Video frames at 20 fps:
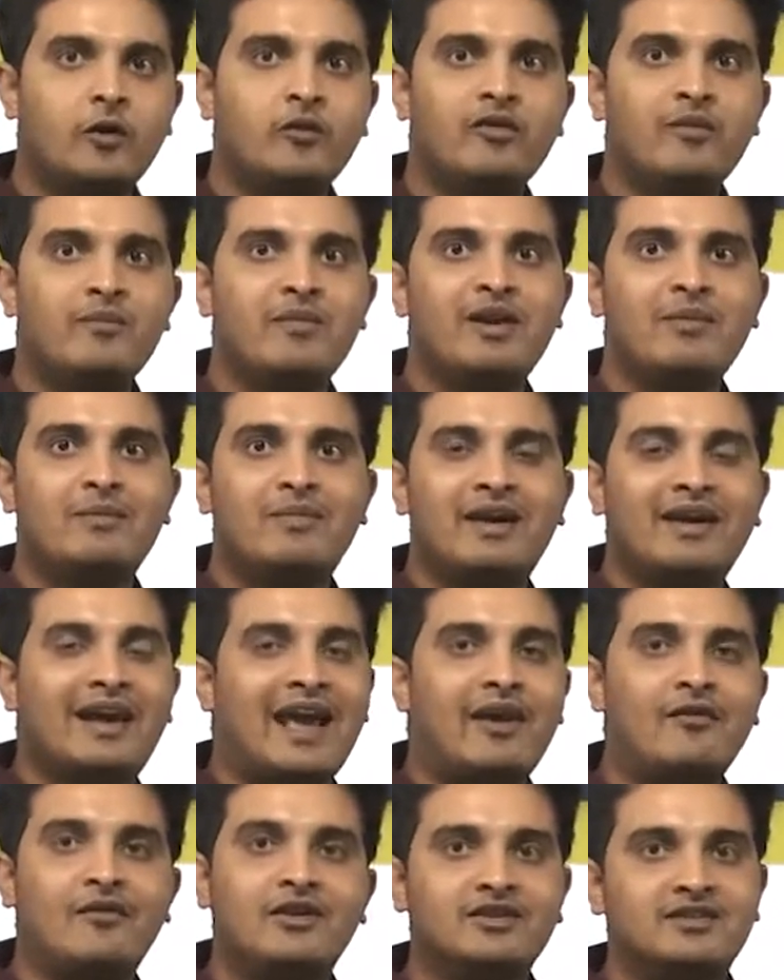do we mean by
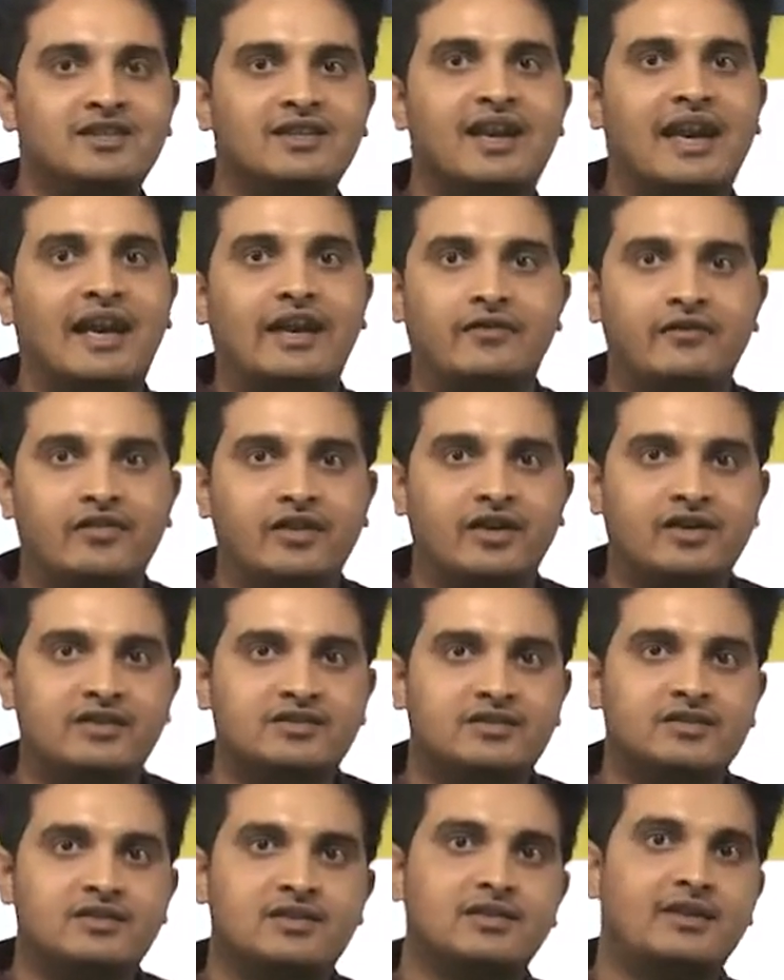diversion
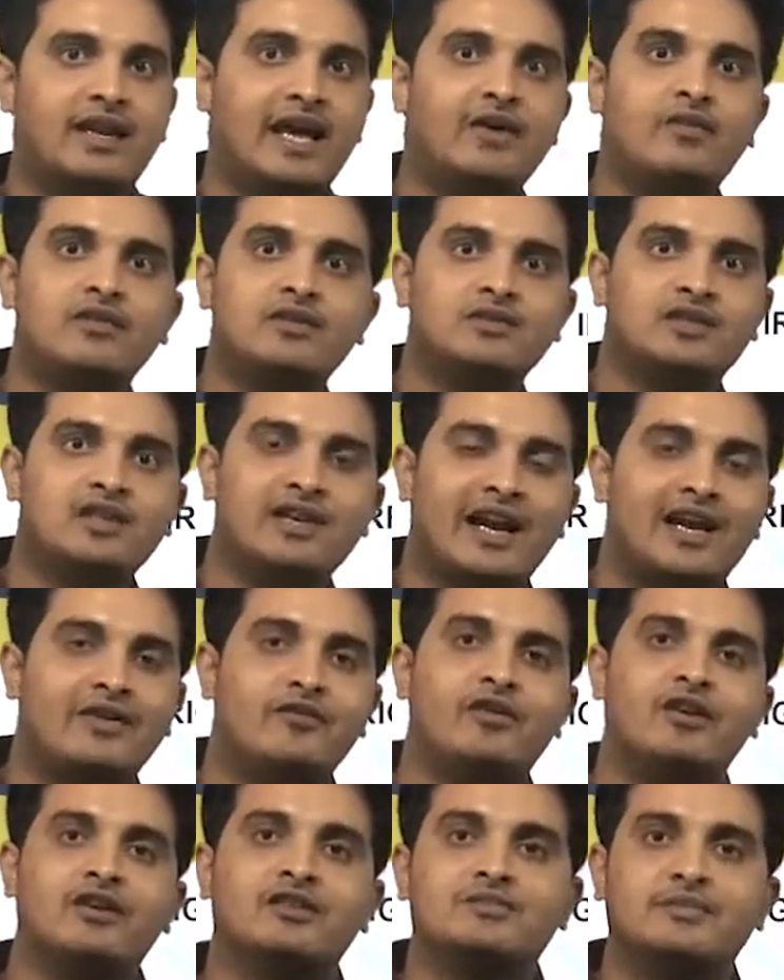headworks? Diversion
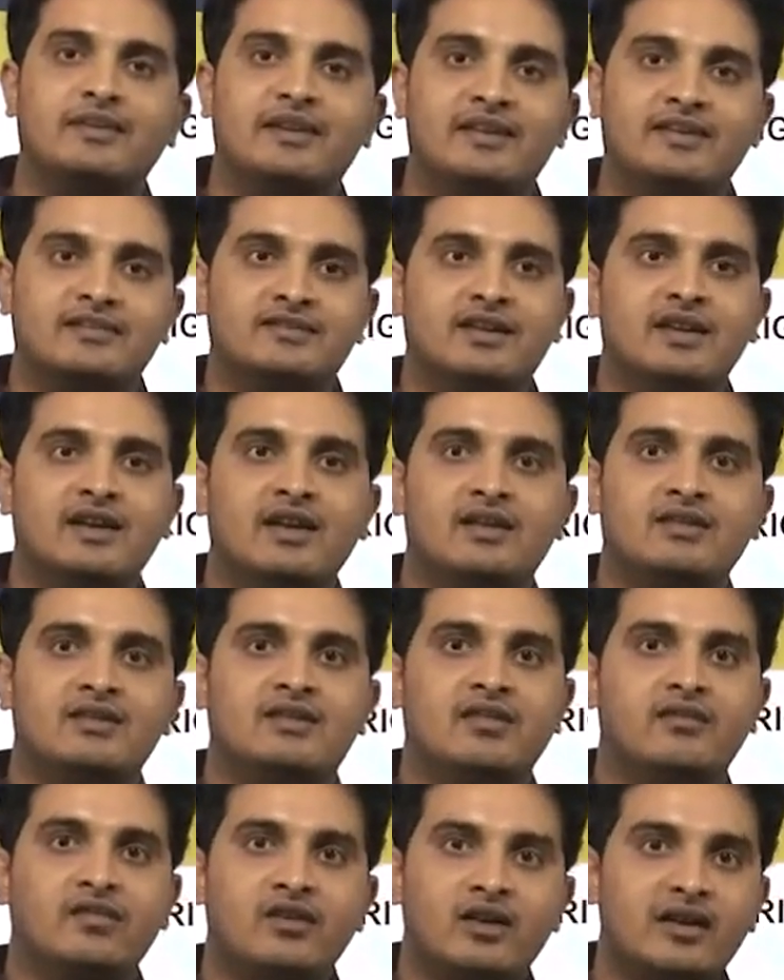headworks means
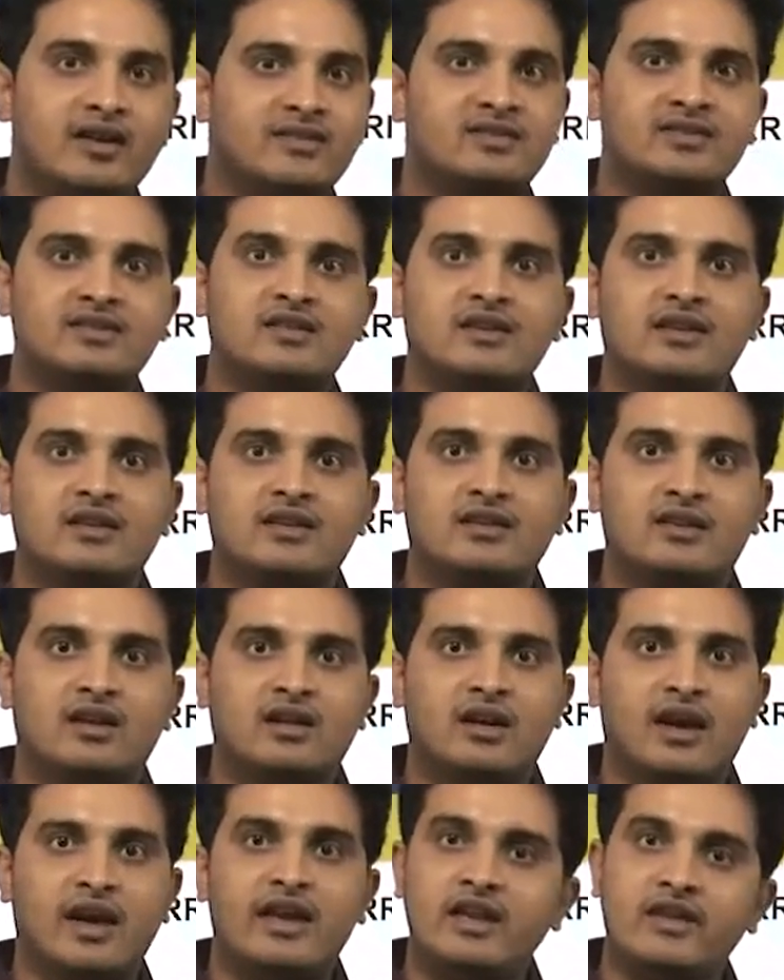the works,
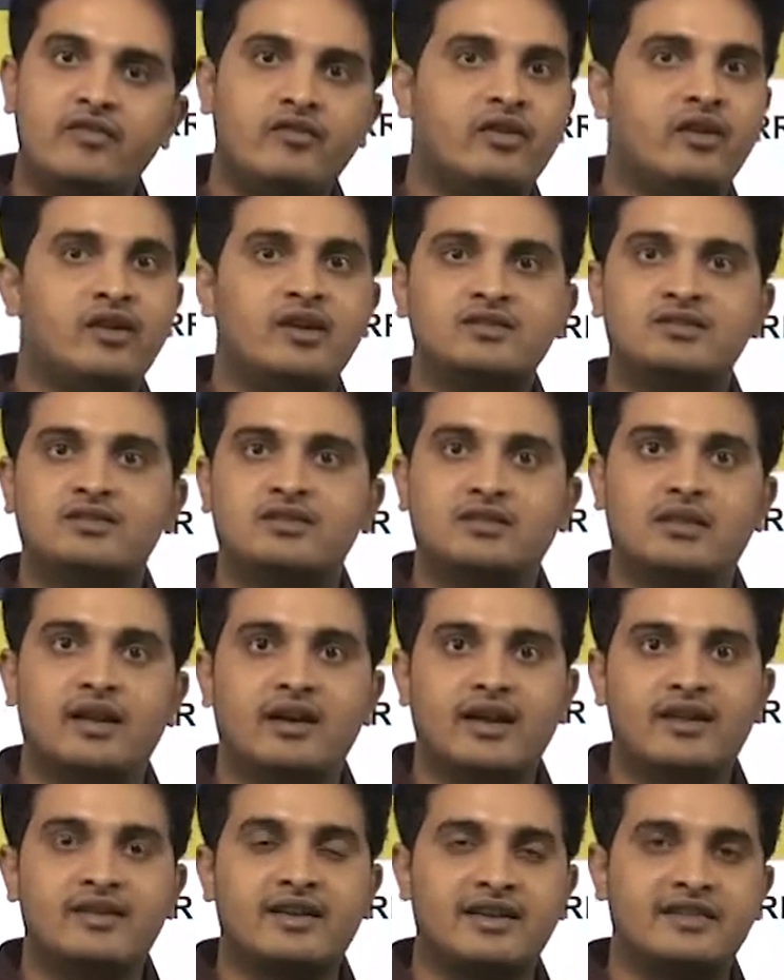any works
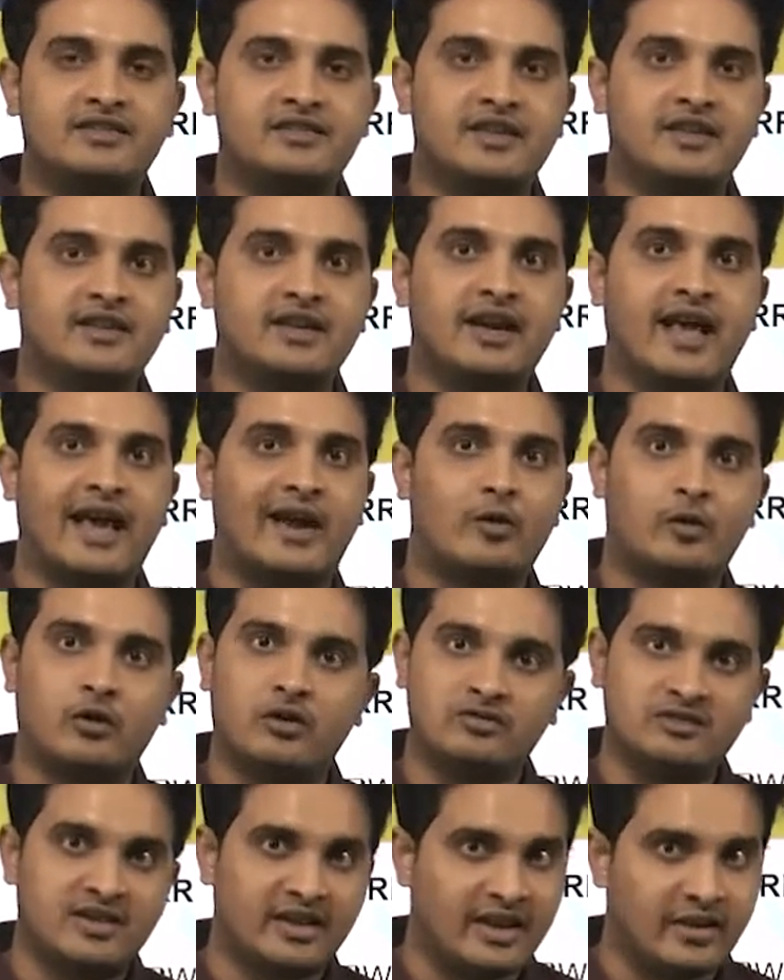that are constructed
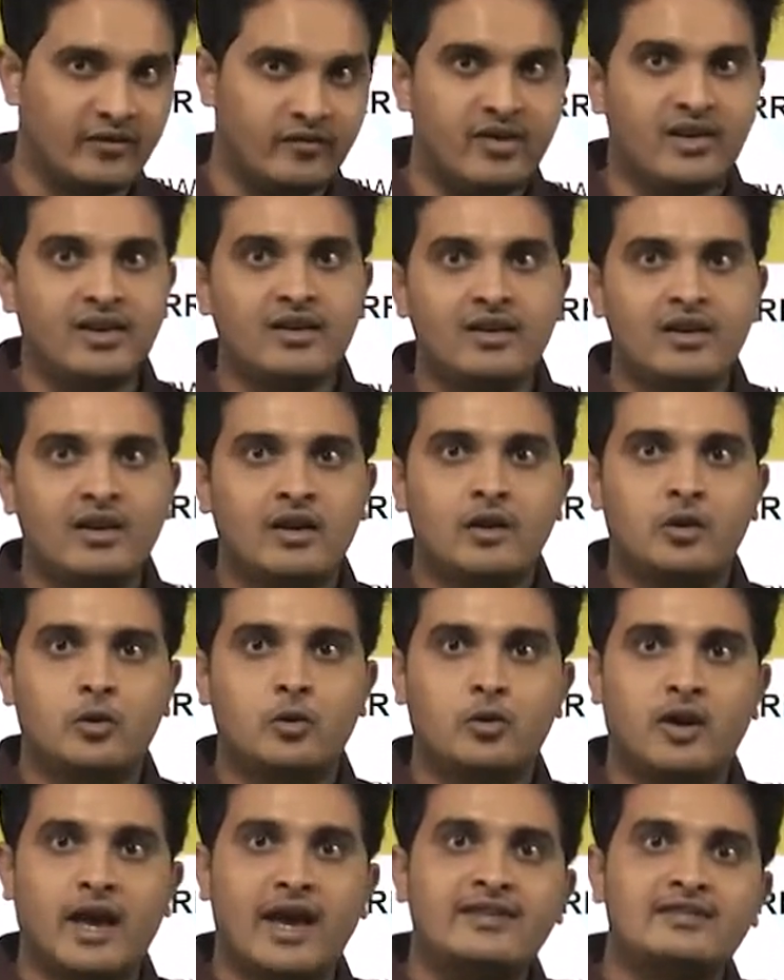across the river
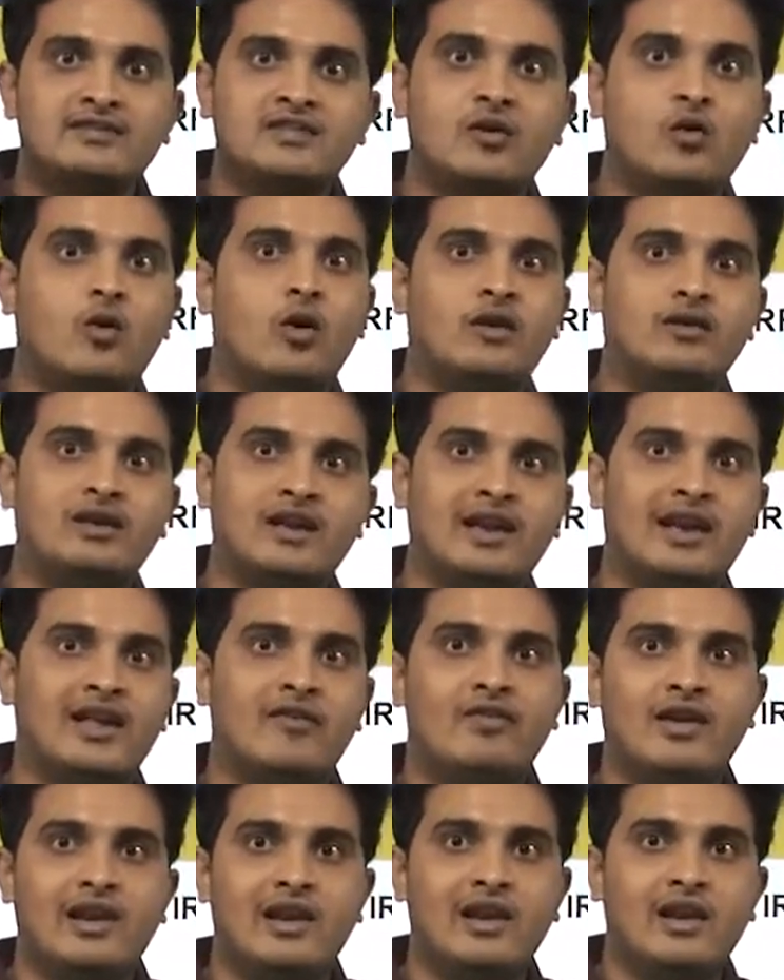to rise the water
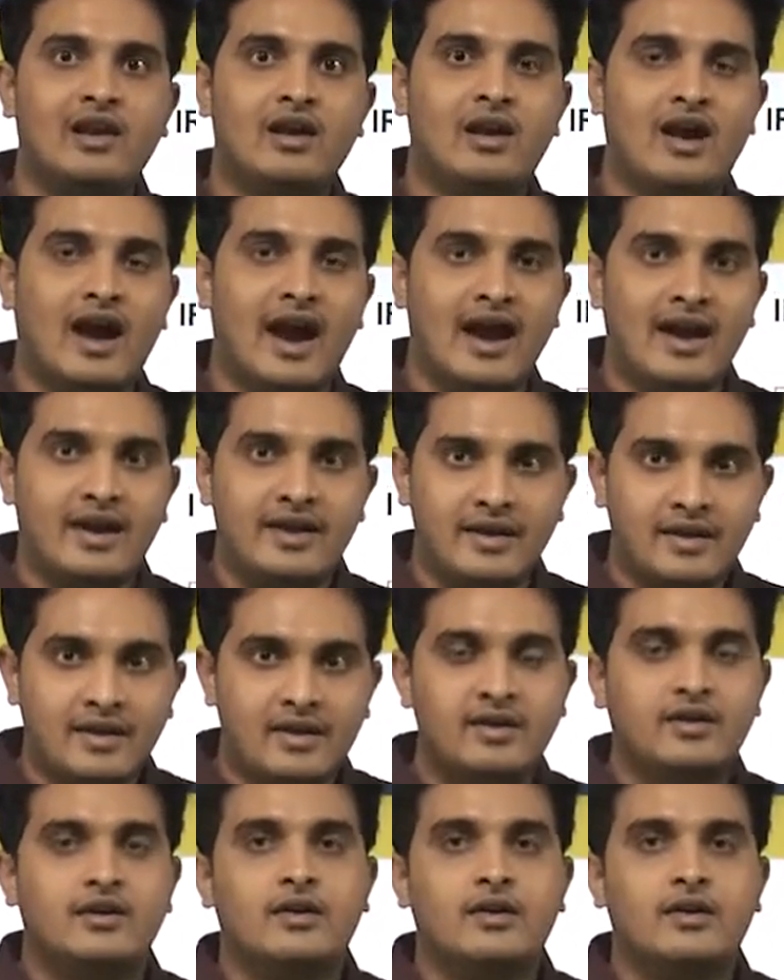level and